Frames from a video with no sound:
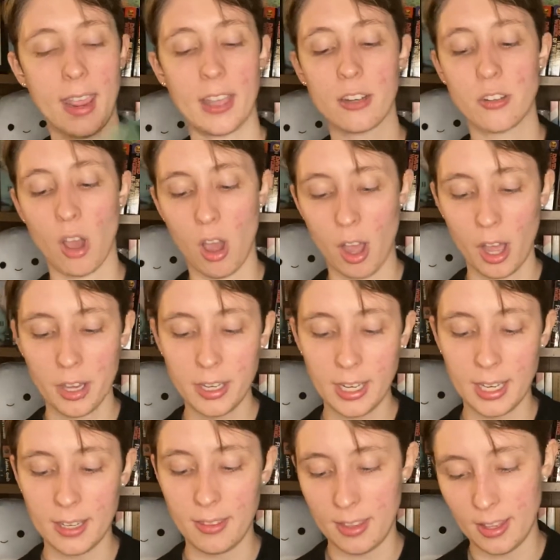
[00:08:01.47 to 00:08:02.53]
and on
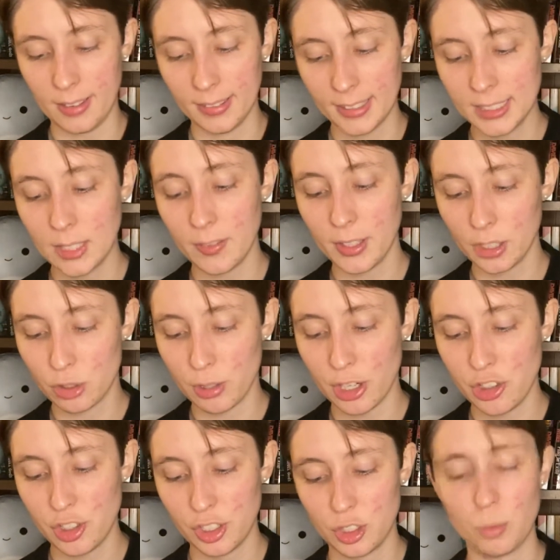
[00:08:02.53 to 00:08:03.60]
in the list of
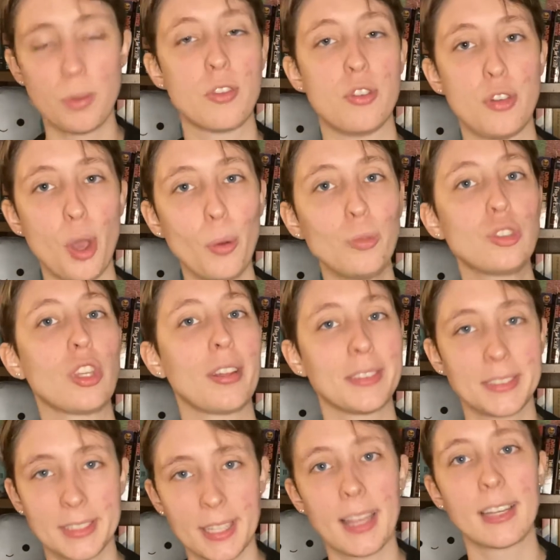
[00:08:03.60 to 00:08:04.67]
illustrations with notes on
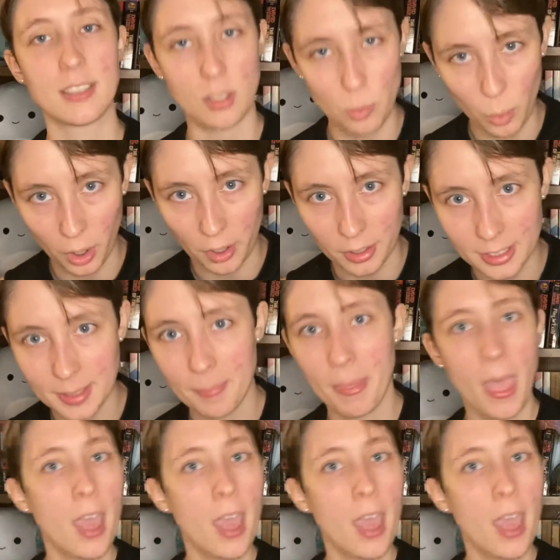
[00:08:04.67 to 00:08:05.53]
selected works.